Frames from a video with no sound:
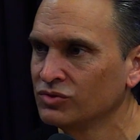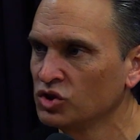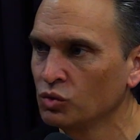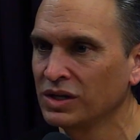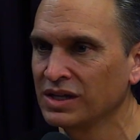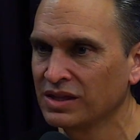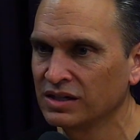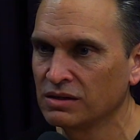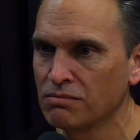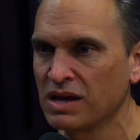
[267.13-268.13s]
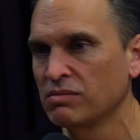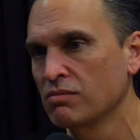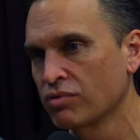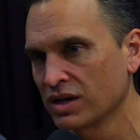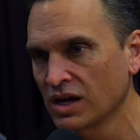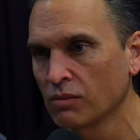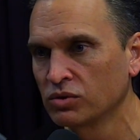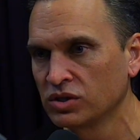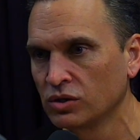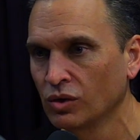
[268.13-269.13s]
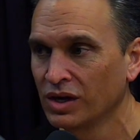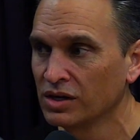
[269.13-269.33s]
do anything to make me break up with you.